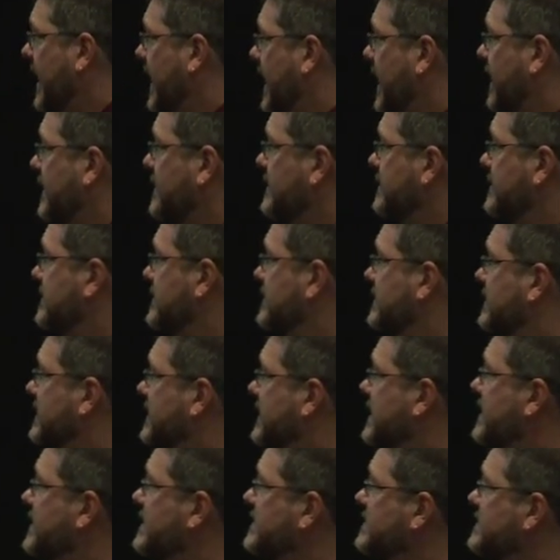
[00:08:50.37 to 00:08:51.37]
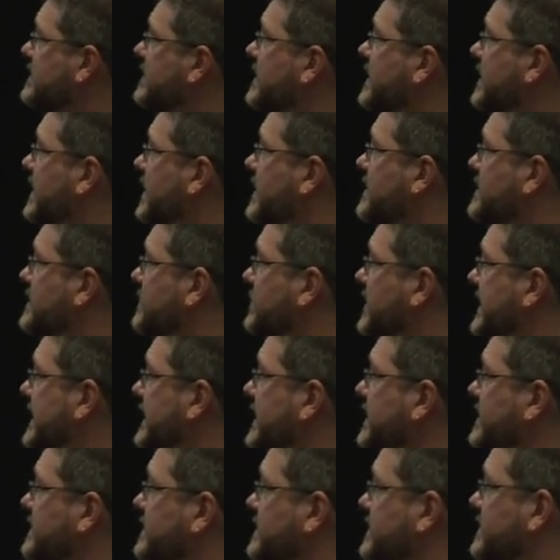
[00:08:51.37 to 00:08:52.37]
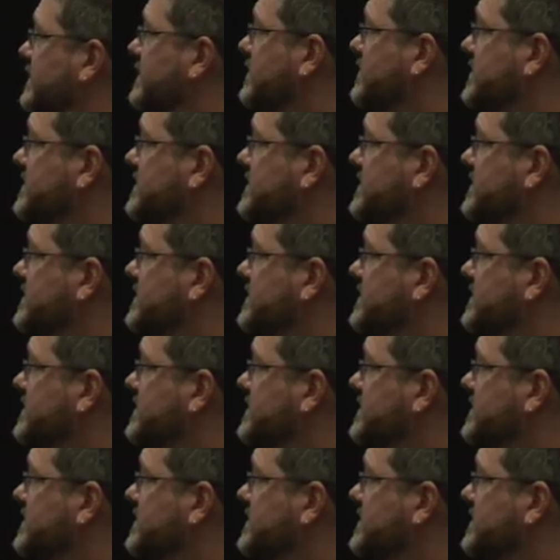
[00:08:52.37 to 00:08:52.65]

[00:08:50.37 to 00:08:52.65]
And the key thing that we need to do